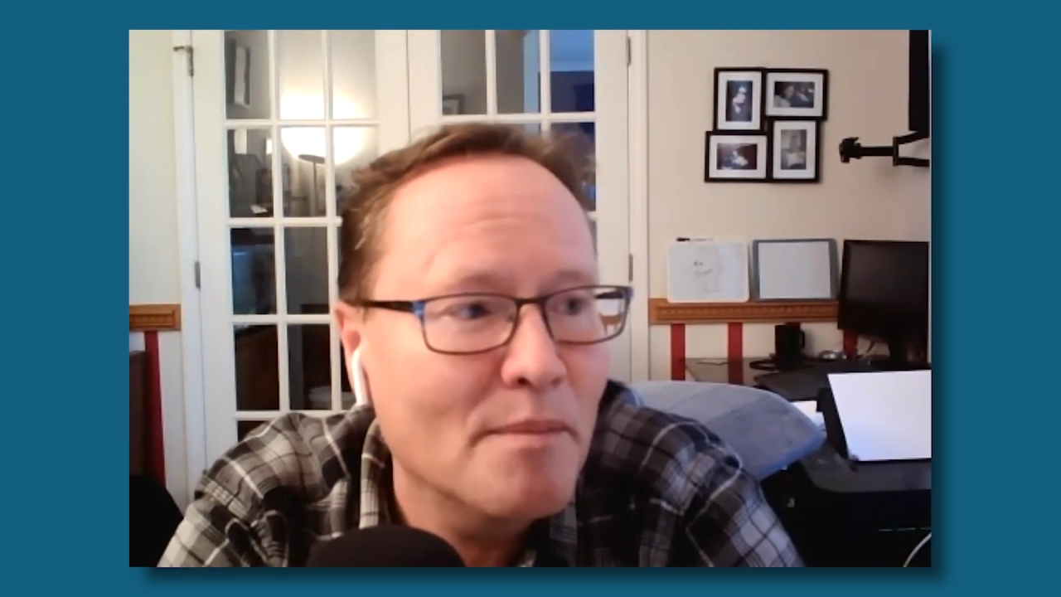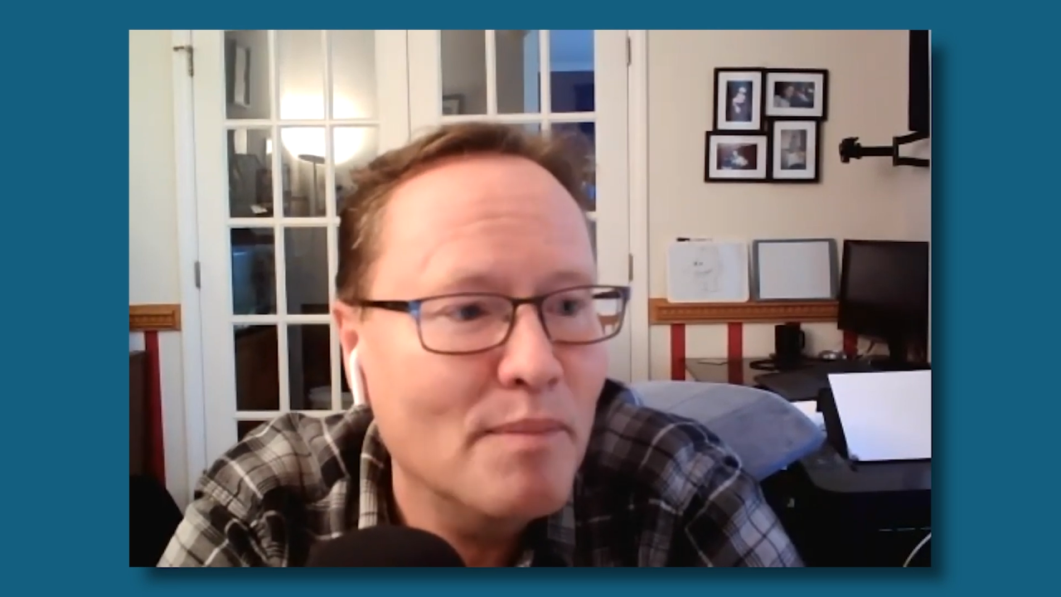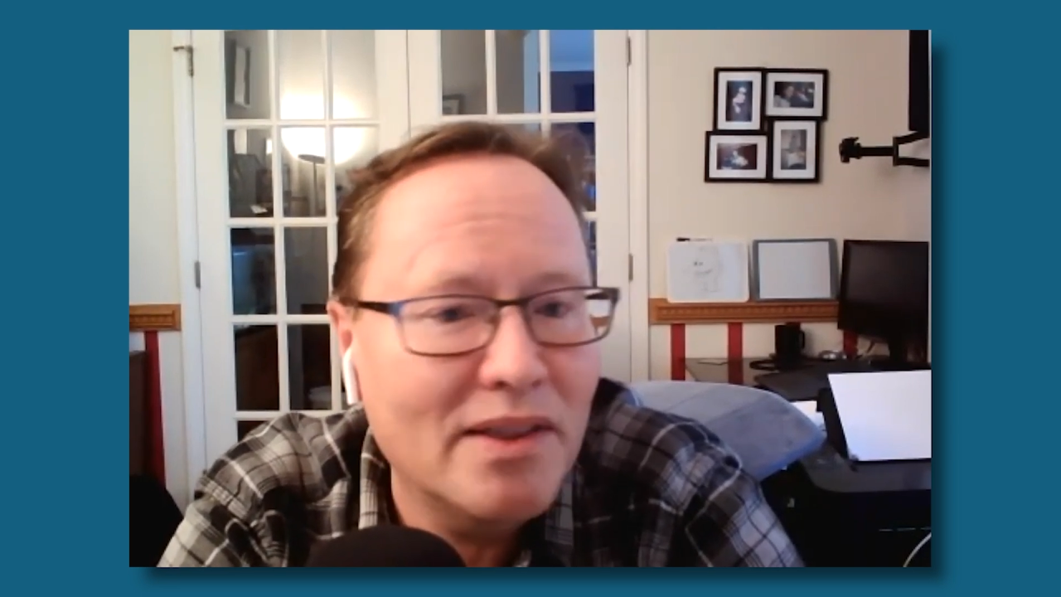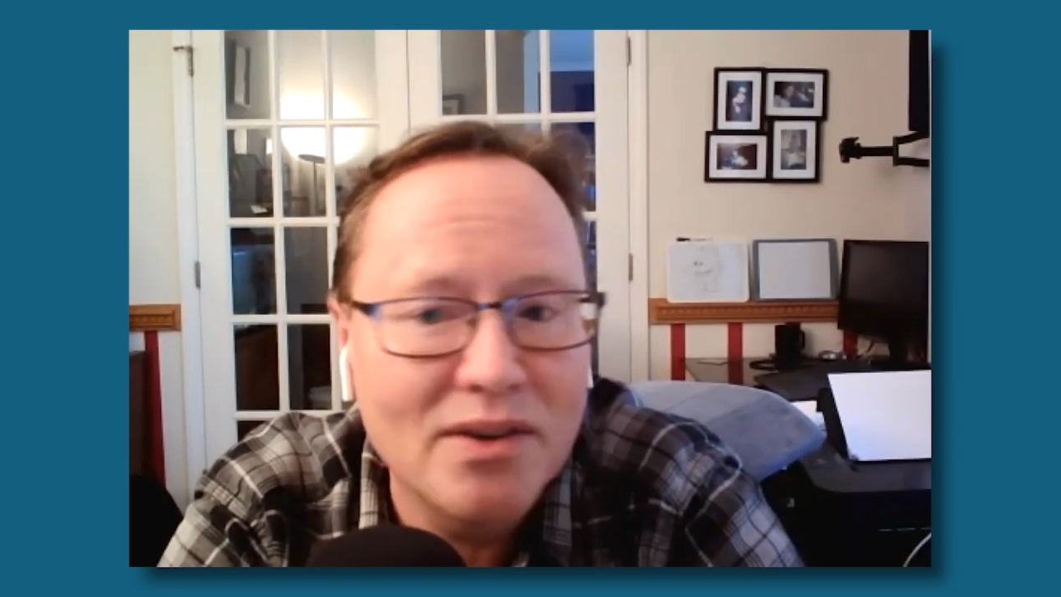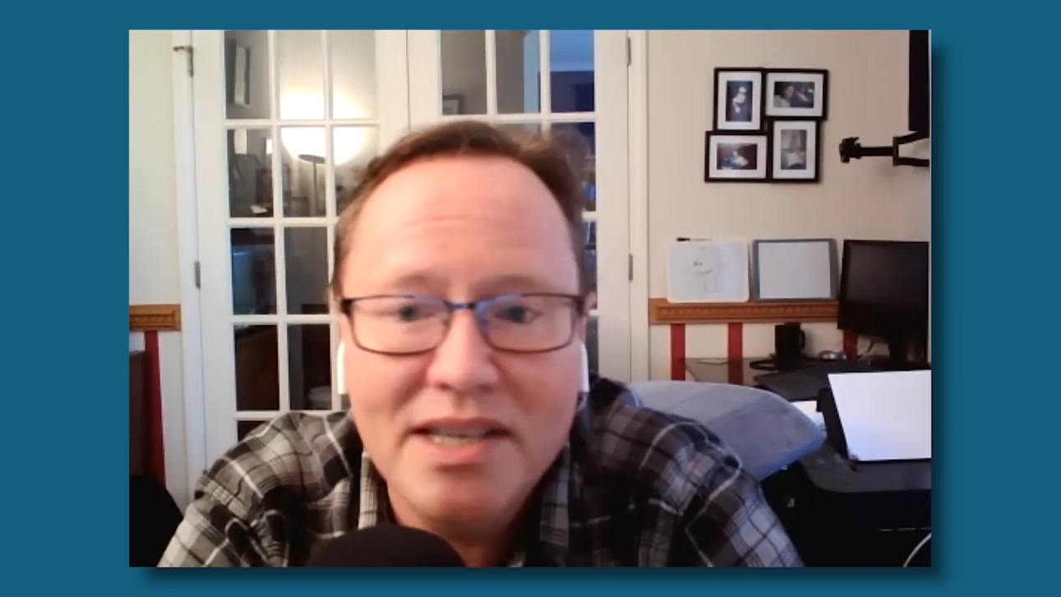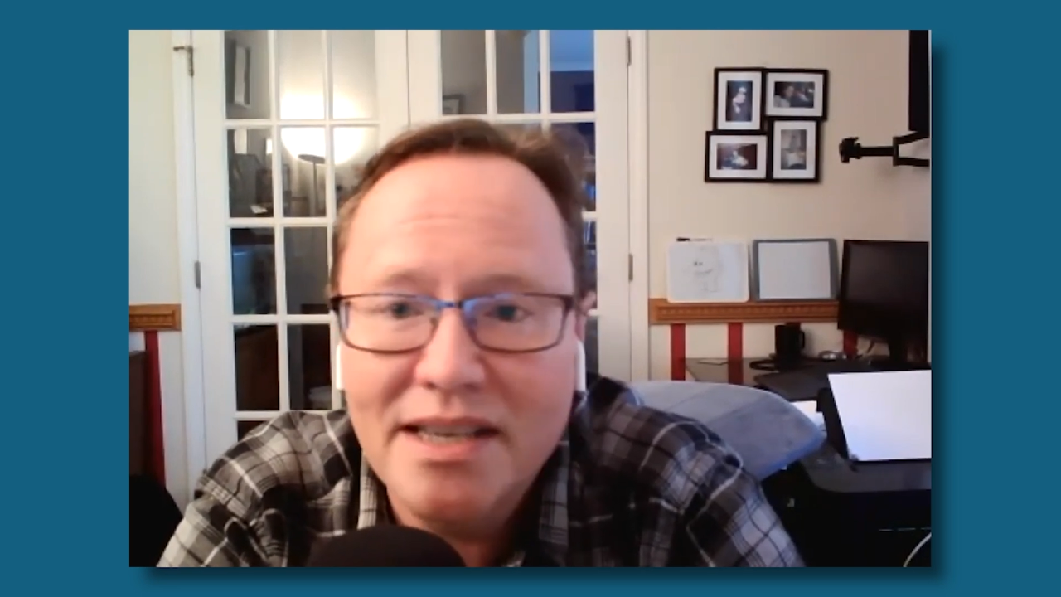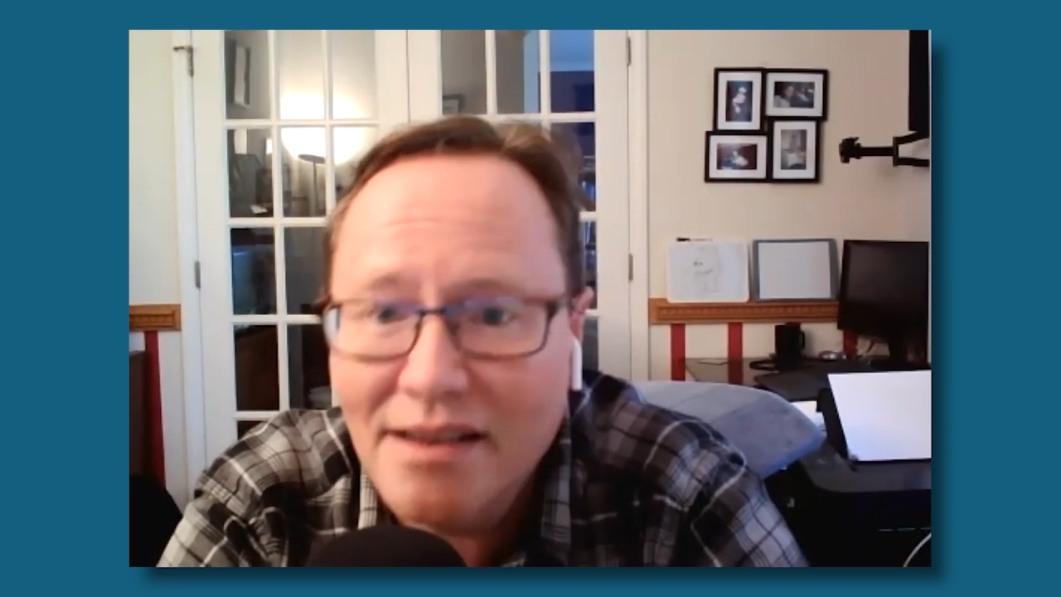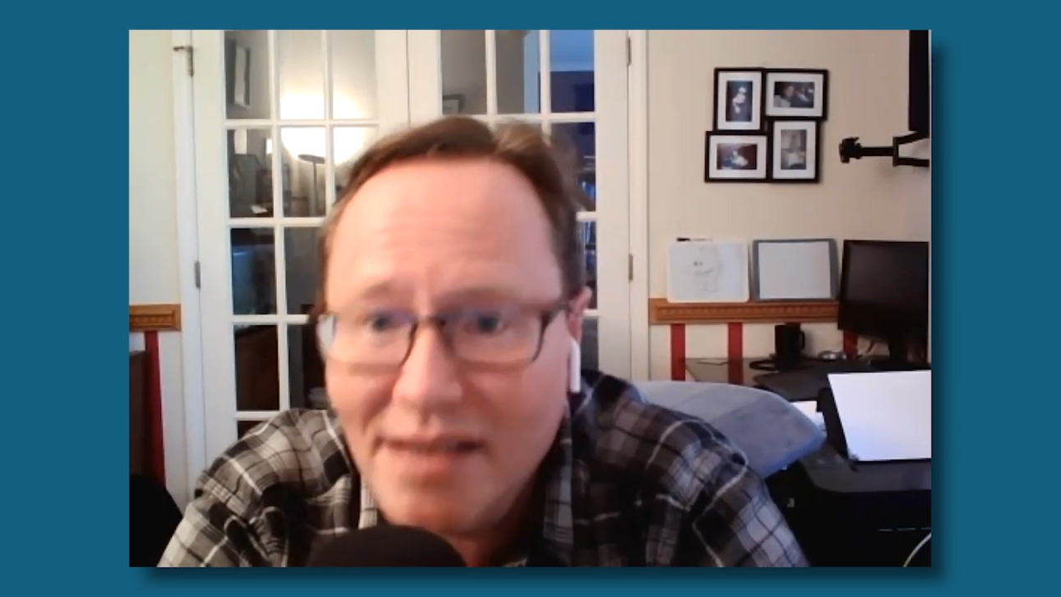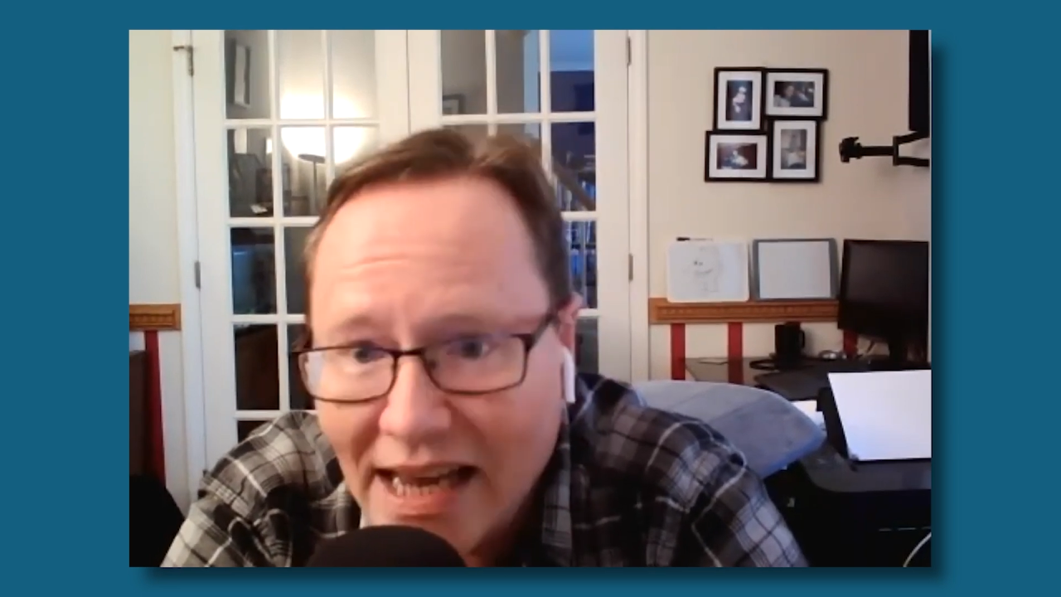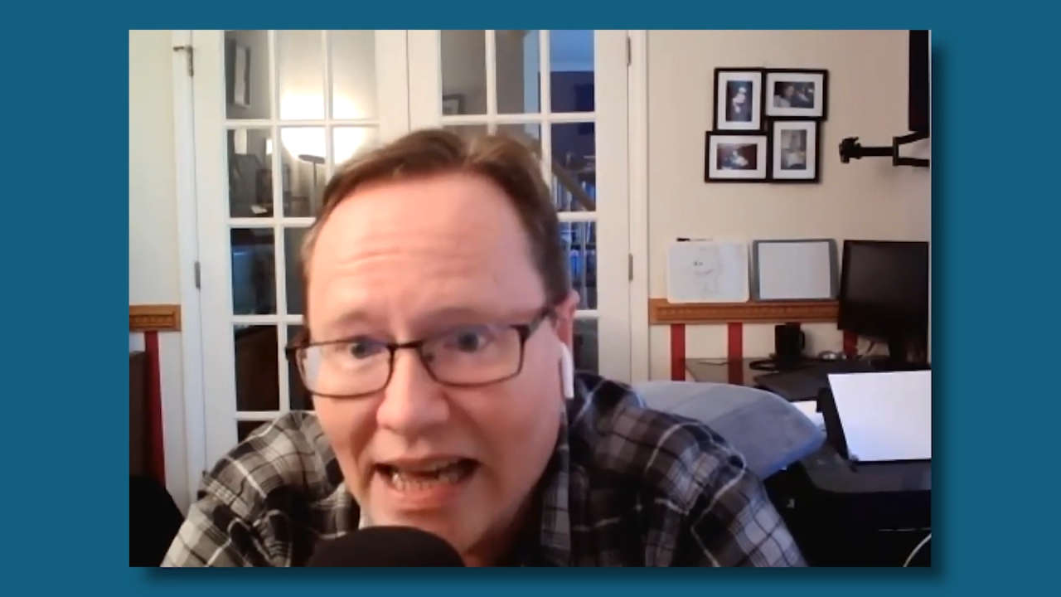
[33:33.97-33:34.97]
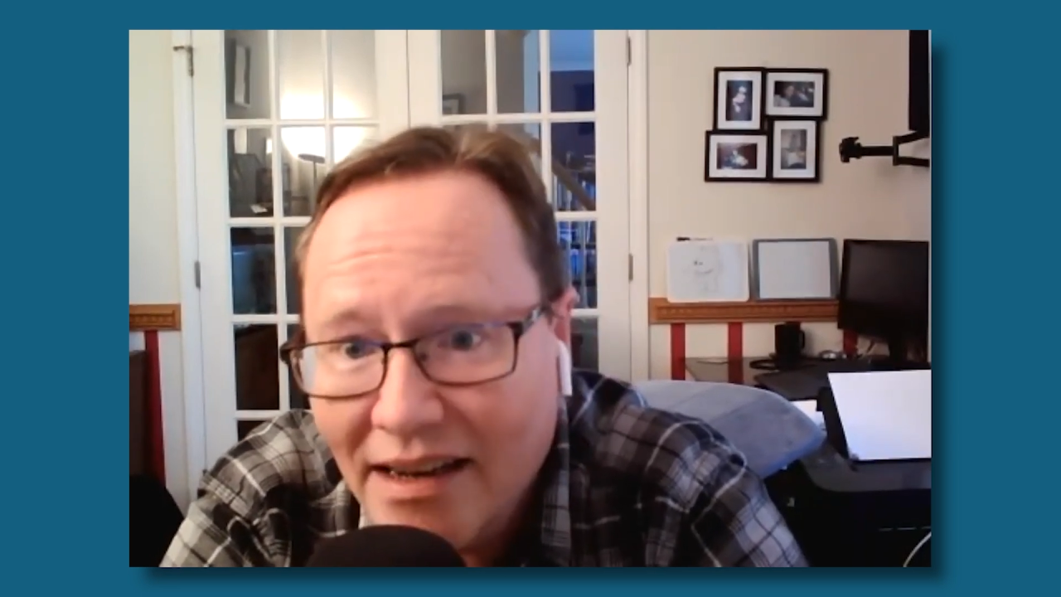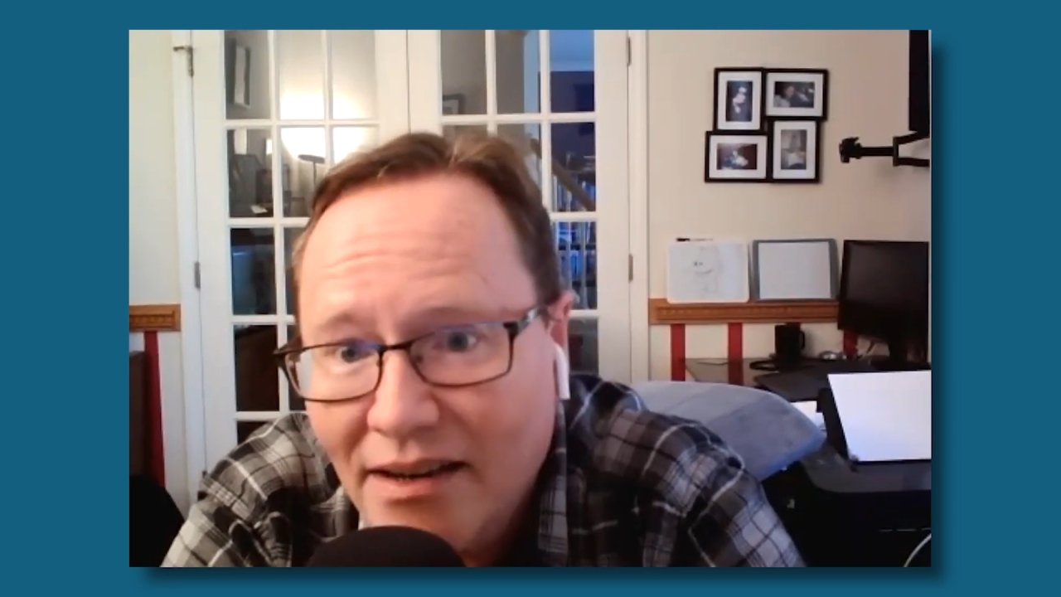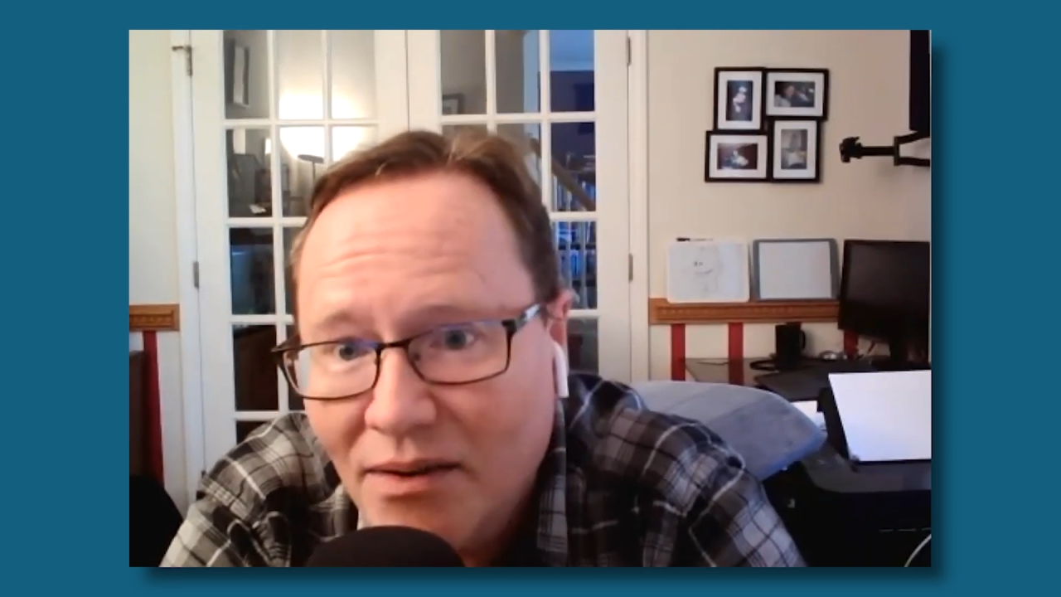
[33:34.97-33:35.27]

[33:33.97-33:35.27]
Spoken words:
Matthew does add